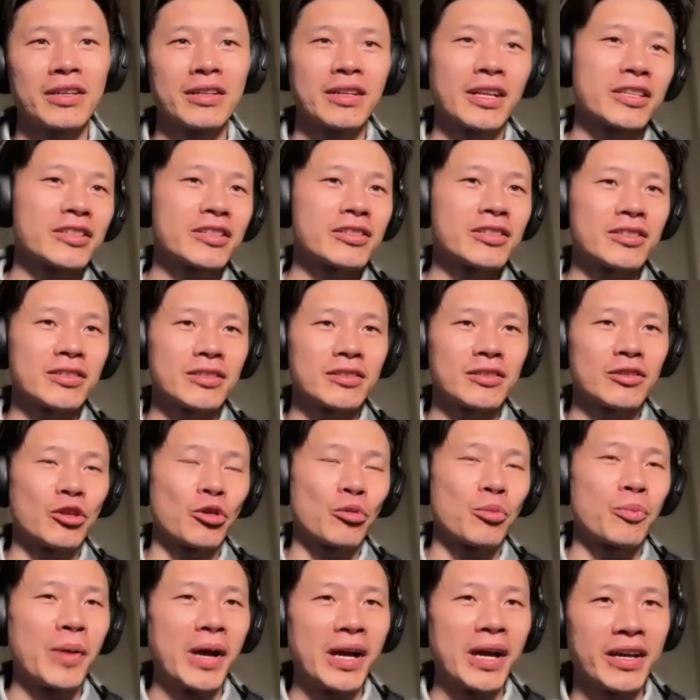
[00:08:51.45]
Let's
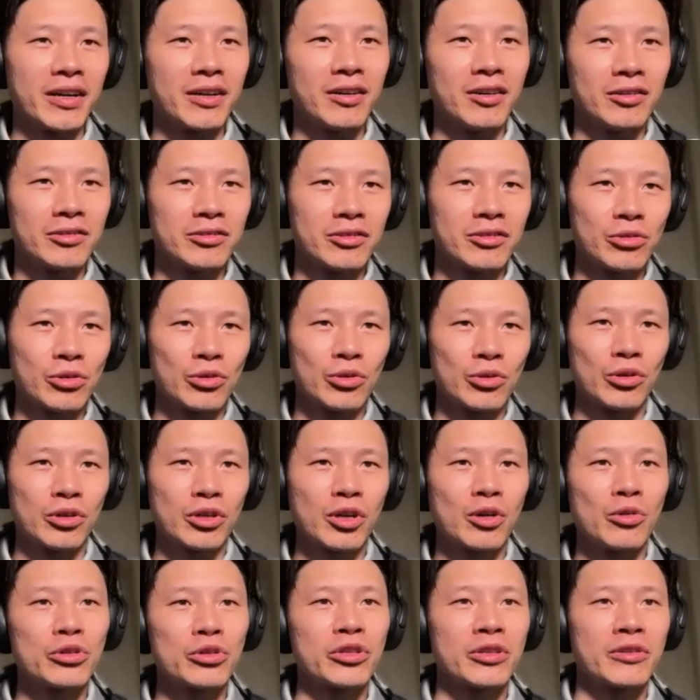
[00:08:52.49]
look back onto
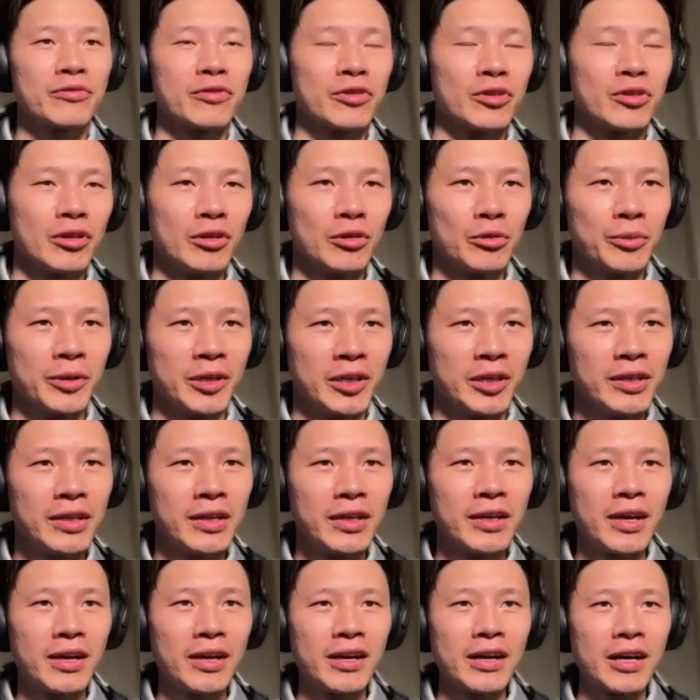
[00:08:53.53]
your coaching for a little
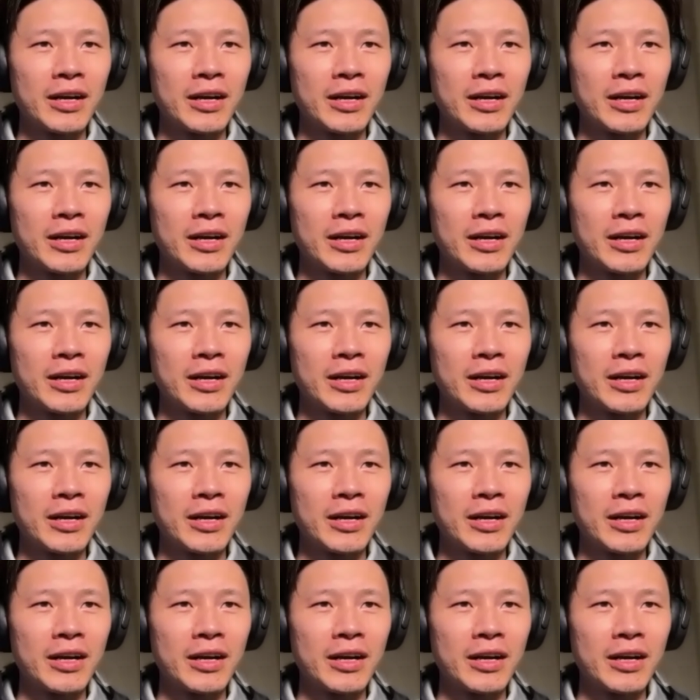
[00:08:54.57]
bit.